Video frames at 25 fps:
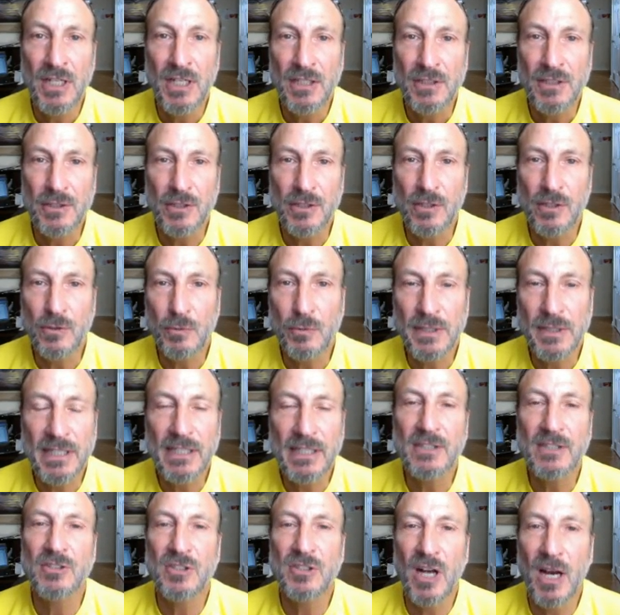your
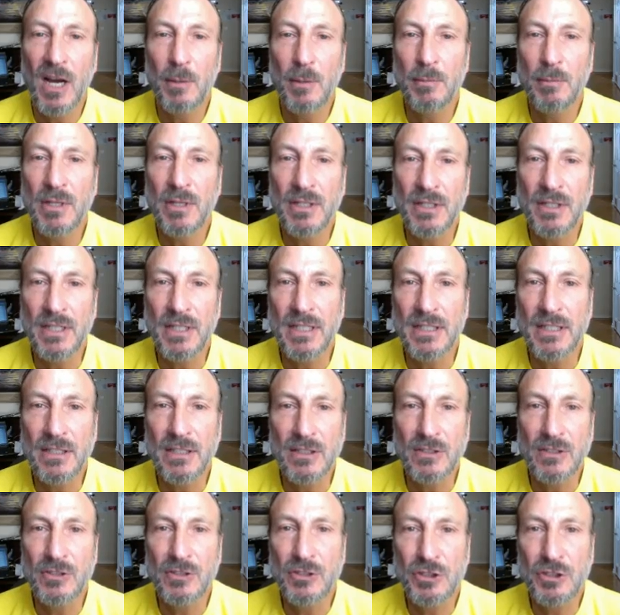reading assignment
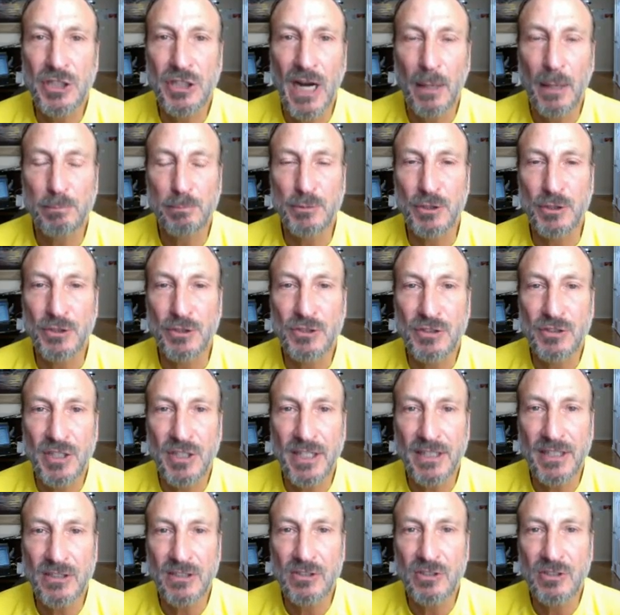is Chapter
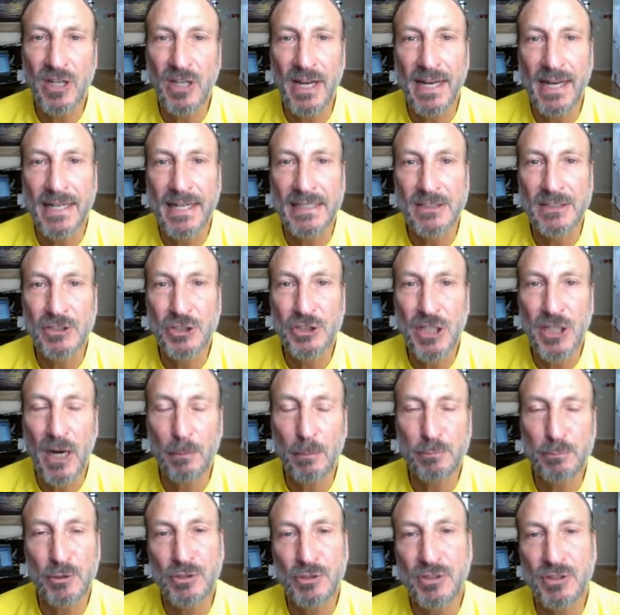6 and
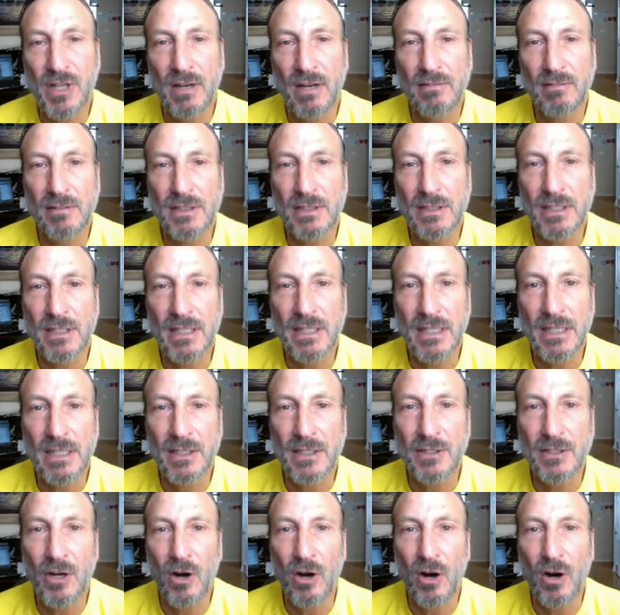Chapter 7
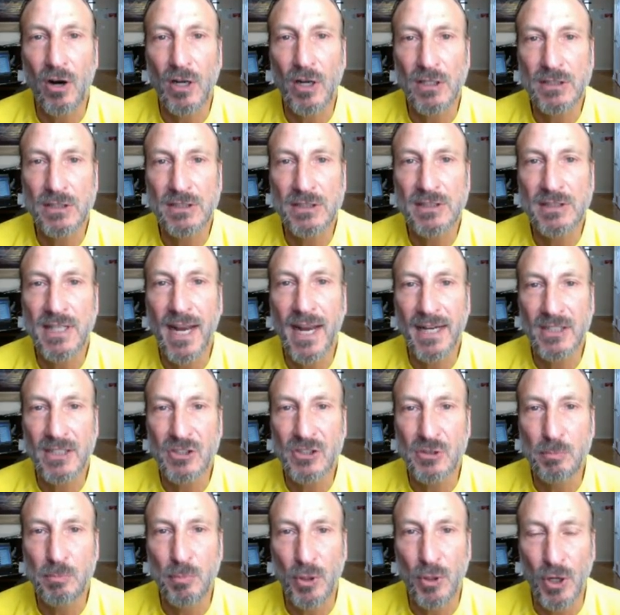in our
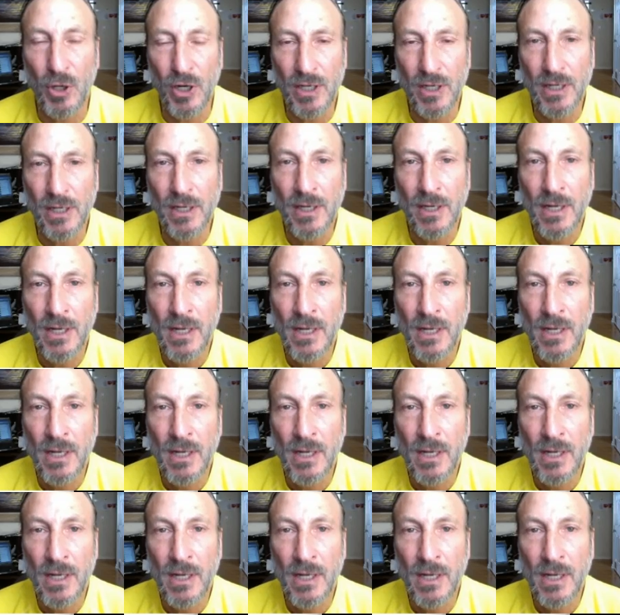textbook.